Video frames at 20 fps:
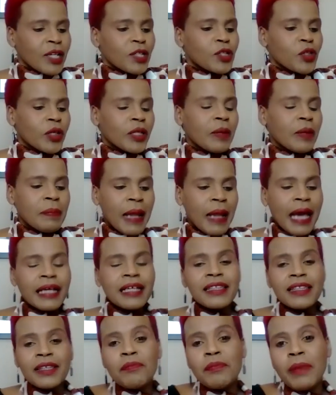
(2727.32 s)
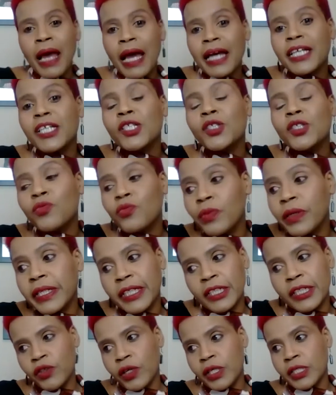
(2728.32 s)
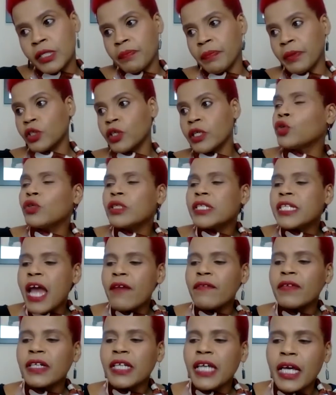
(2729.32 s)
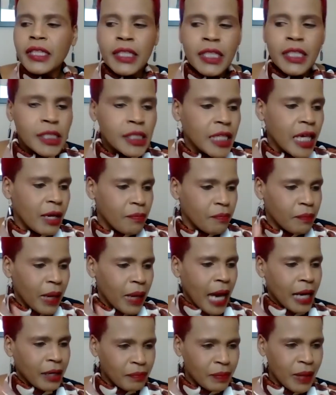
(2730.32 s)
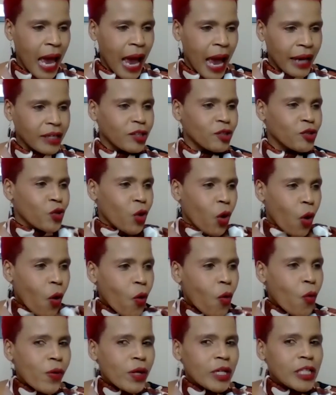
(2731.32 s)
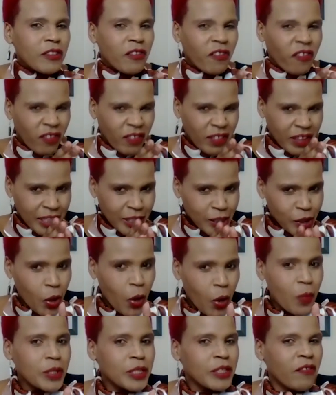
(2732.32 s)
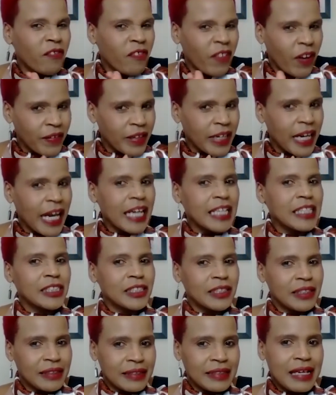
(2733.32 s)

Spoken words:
So the black is really interesting, but you never get the same black. Black is always there's always a variation.